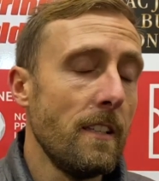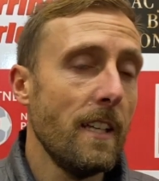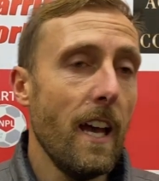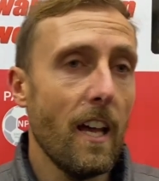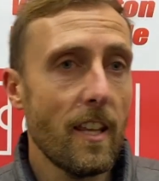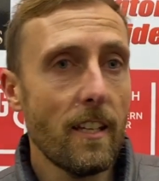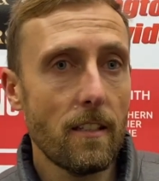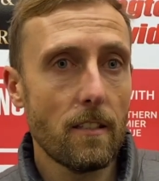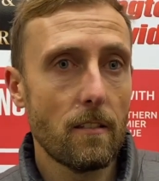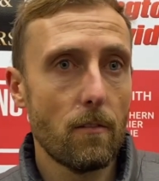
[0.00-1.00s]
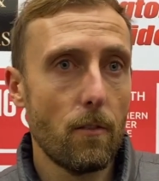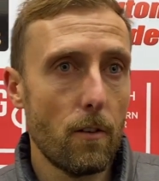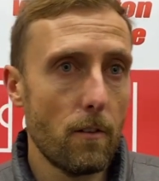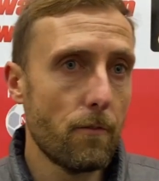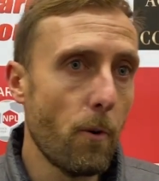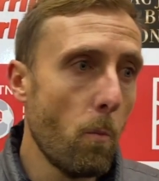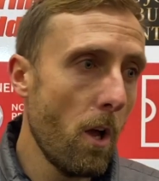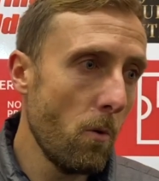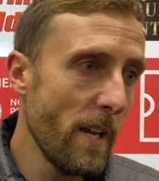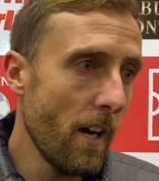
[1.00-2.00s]
Yeah, I think from
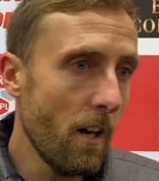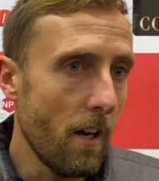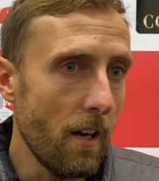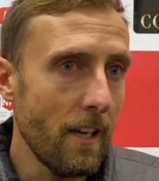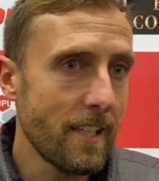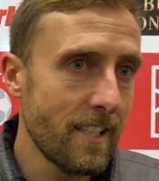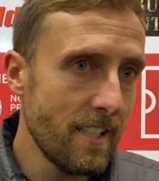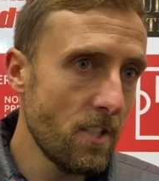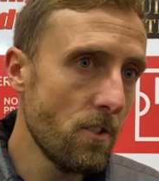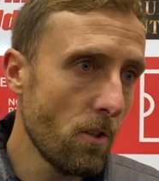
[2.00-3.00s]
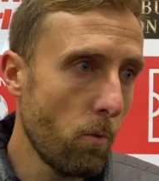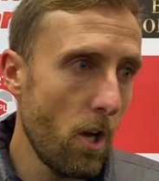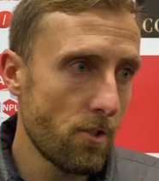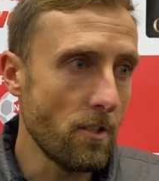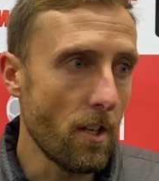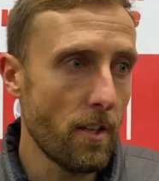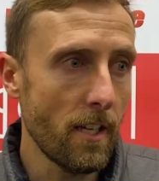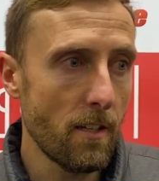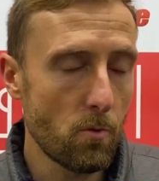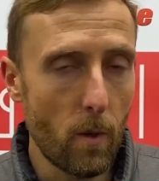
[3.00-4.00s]
where we are, the conditions are worse than you
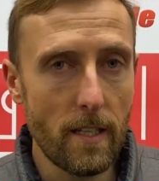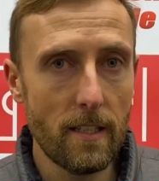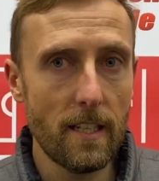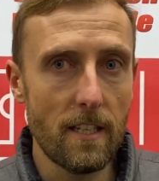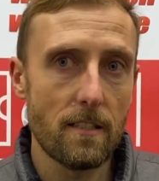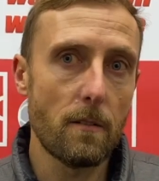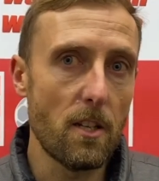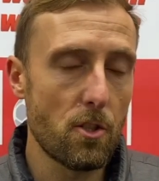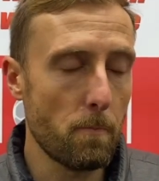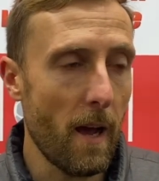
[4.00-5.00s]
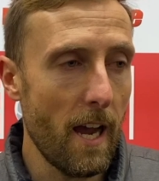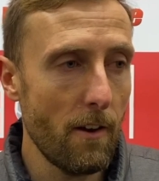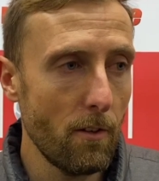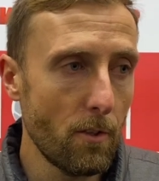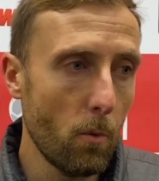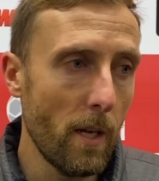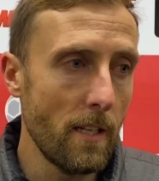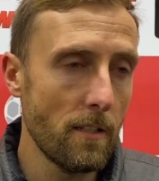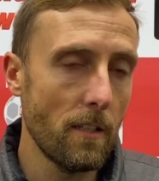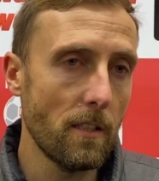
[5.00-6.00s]
think. It's windy, it's spiralling the
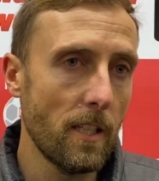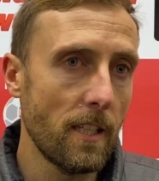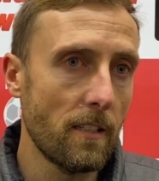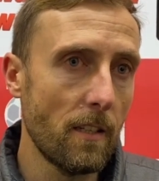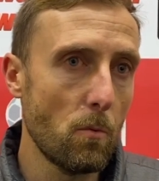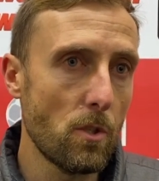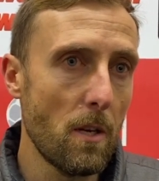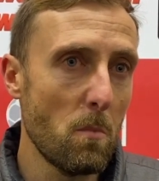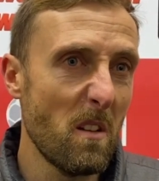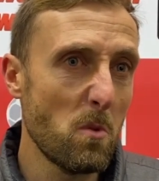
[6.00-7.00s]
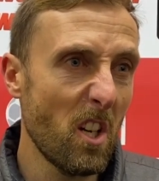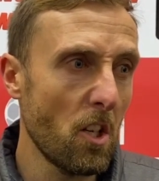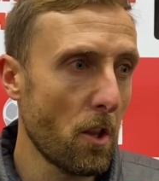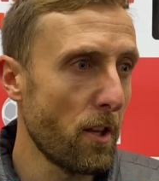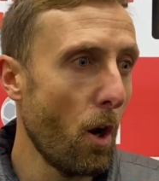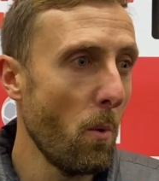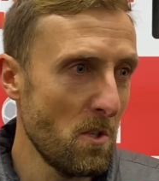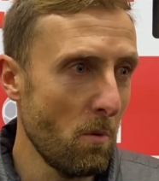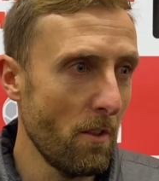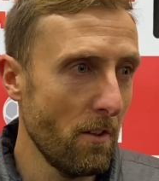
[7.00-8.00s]
wind, and I think it was a lot of
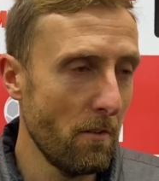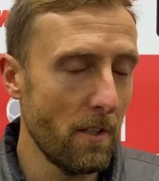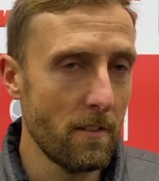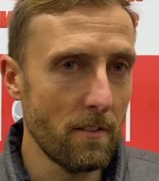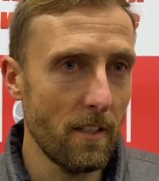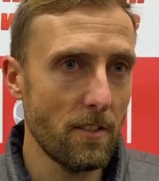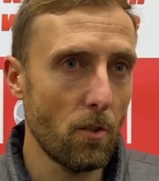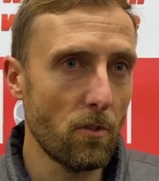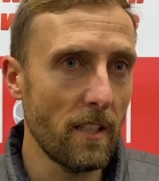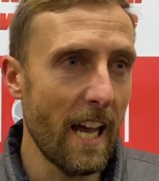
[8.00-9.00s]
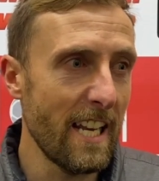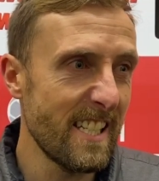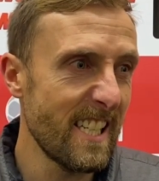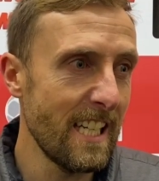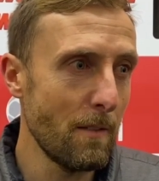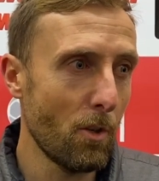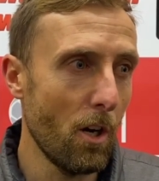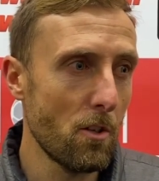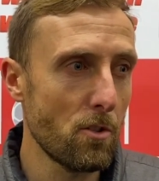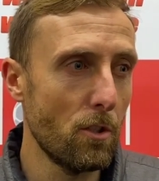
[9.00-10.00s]
throw-ins, weren't there? And I don't think any team got
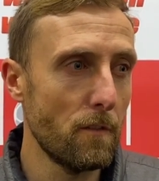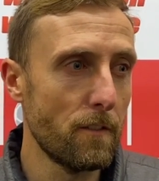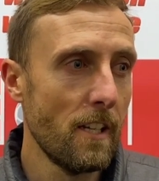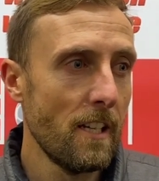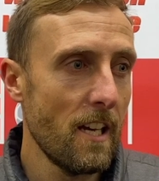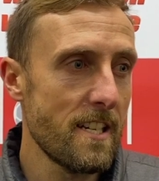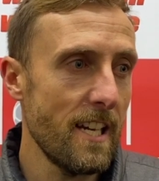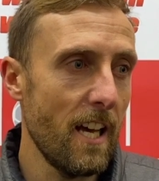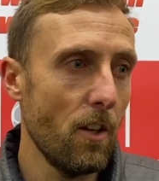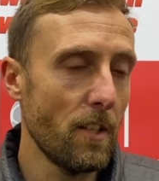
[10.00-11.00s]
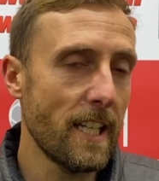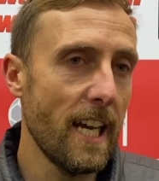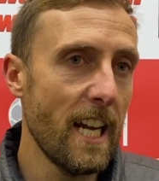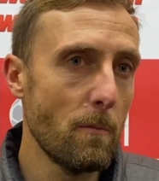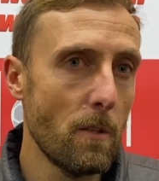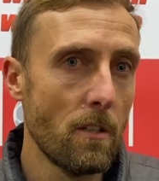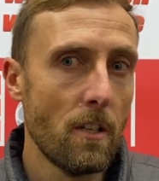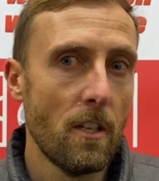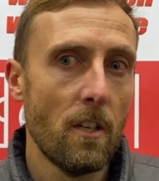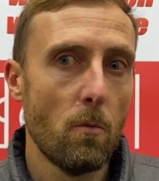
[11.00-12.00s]
a settle on the game, and
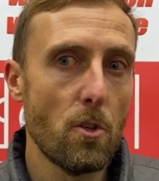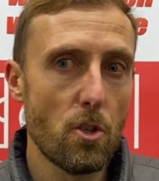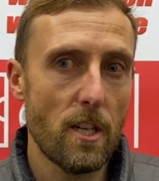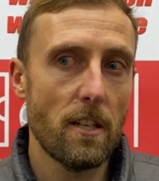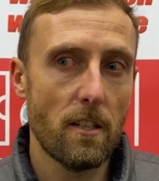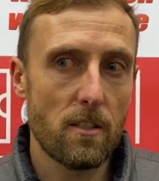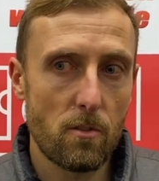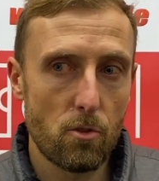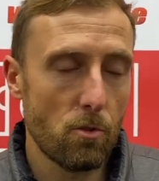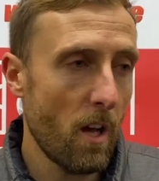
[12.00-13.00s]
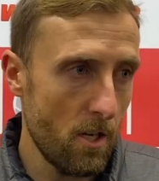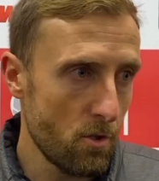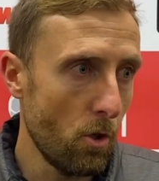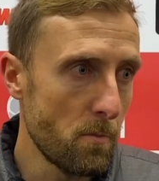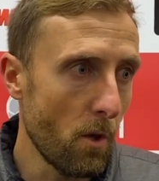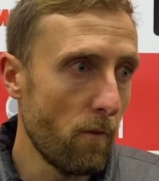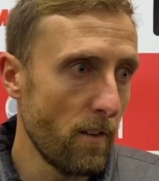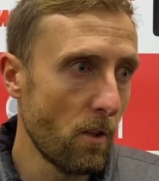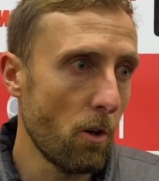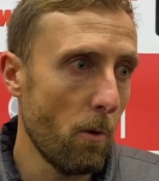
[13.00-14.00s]
we just said our subs
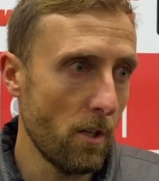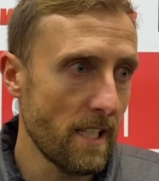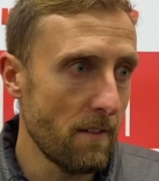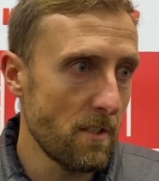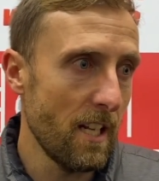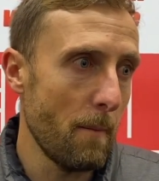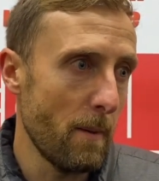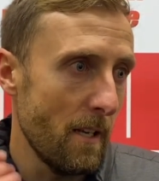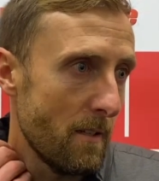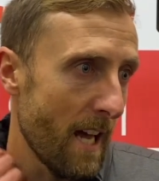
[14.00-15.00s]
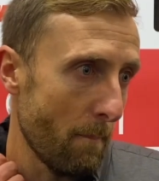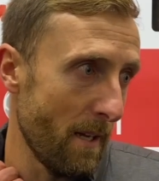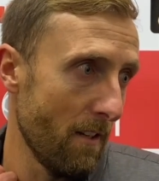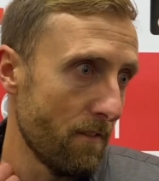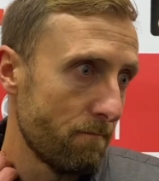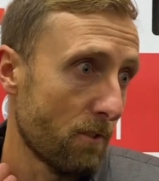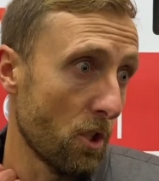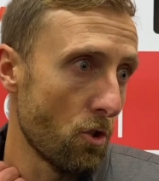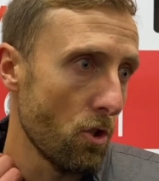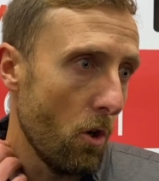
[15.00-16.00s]
hopefully will come on and give us that bit of
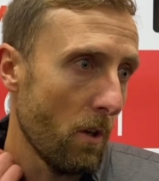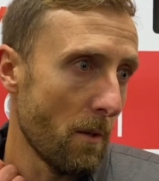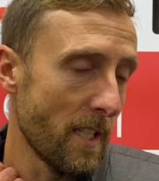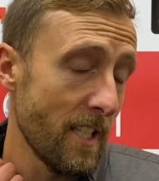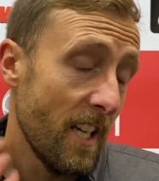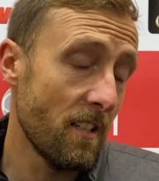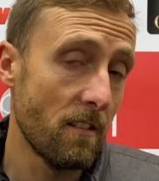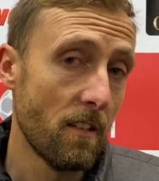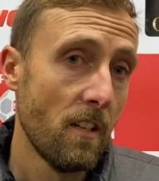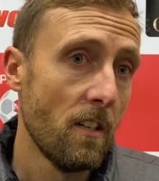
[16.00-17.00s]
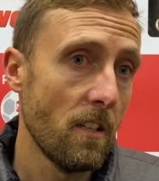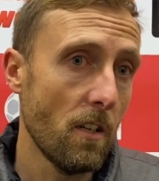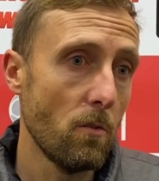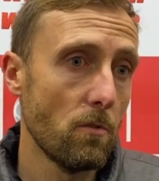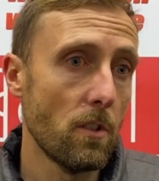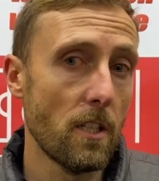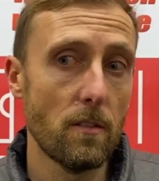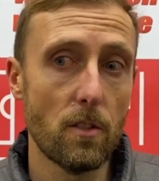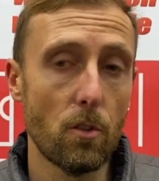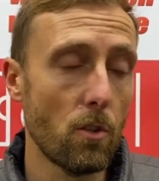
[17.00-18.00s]
control like they did. And you know, it
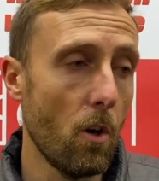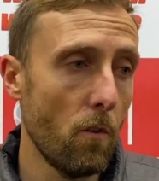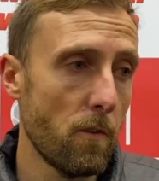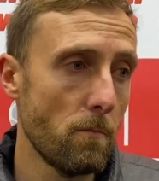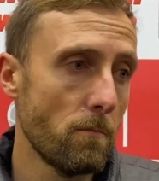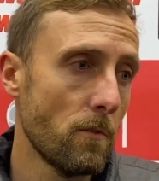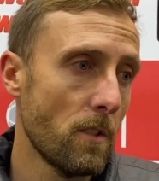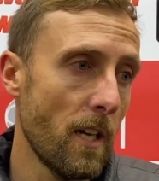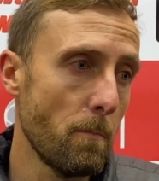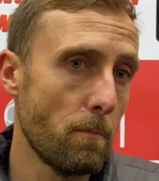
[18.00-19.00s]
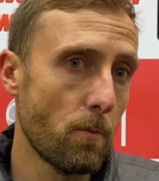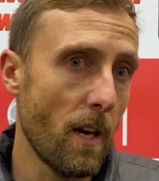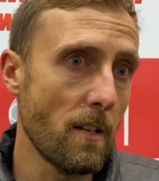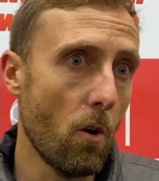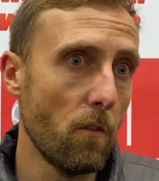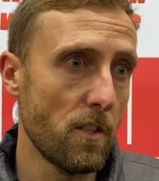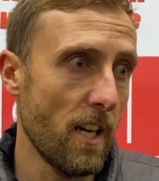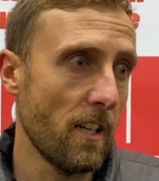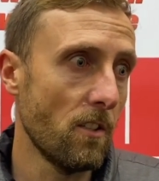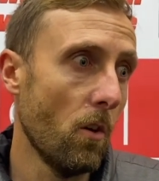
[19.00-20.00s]
was a good goal great goal for
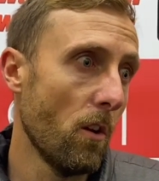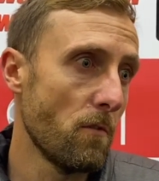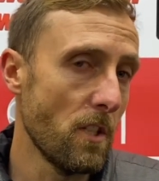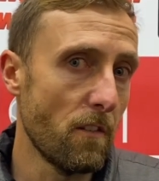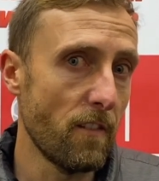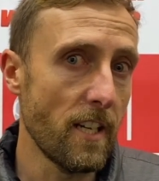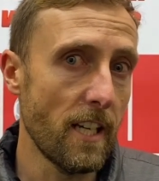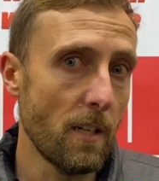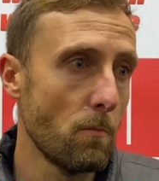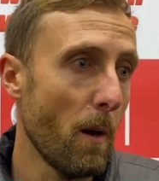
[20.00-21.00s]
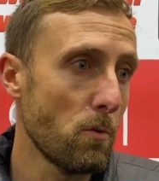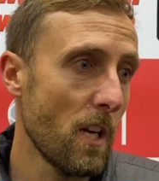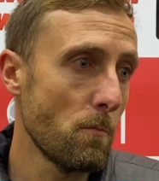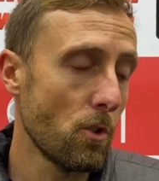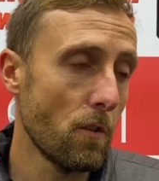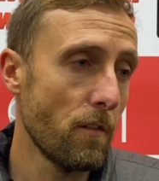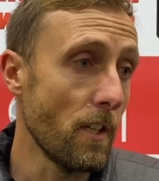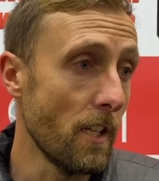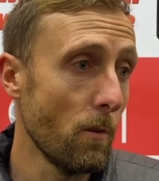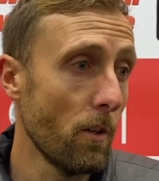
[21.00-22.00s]
second goal, obviously the free kick. About time scored a free
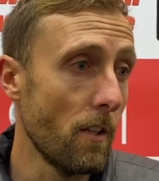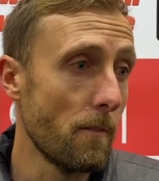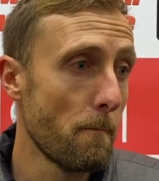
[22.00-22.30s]
kick, wasn't it?